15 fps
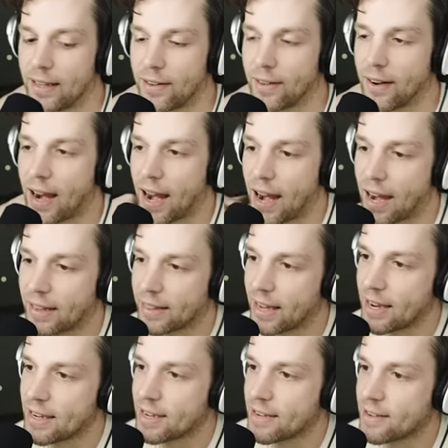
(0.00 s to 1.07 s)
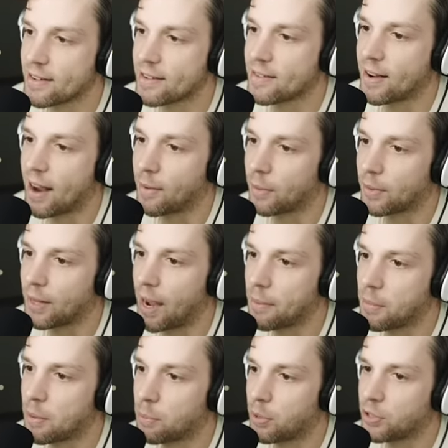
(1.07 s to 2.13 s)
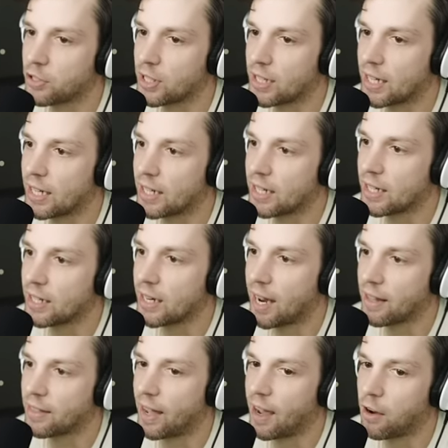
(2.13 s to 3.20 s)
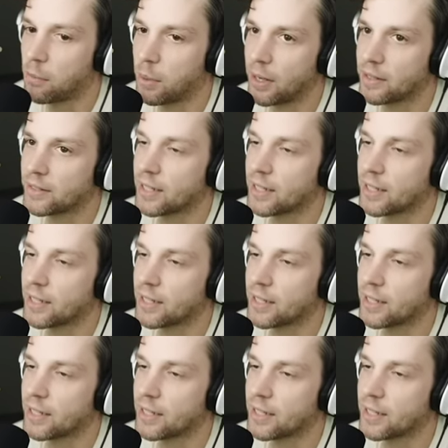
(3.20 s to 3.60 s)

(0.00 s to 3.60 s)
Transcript: Great. Thank you. I will not be pushing any uh, the L button